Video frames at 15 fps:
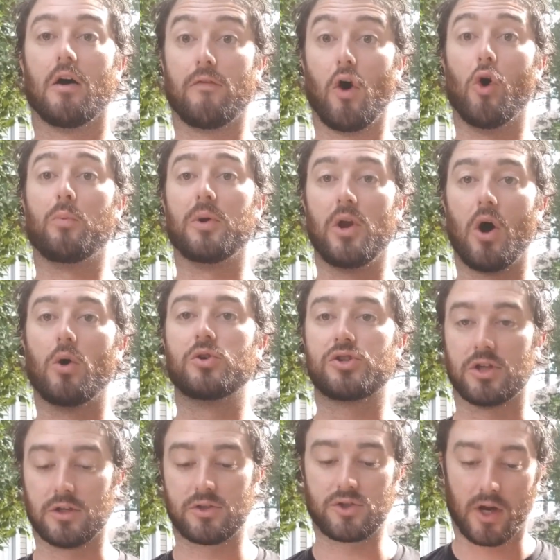open
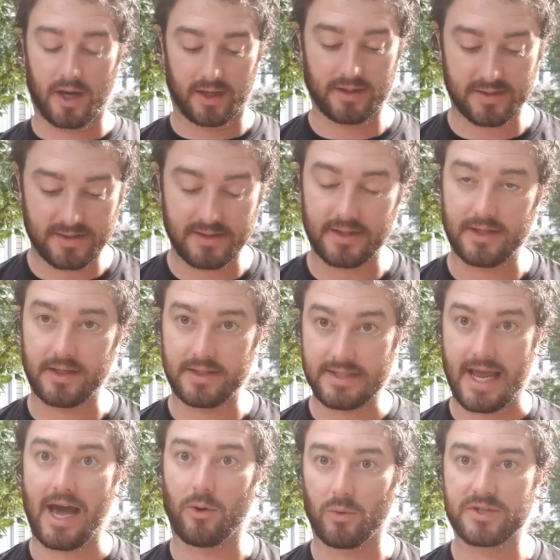ocean trying to see
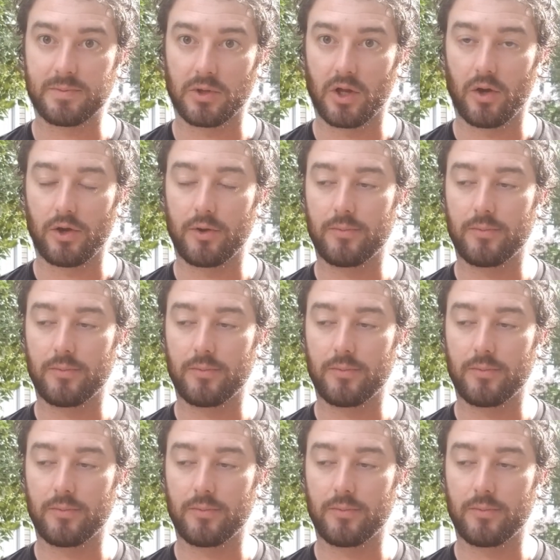down what's below you.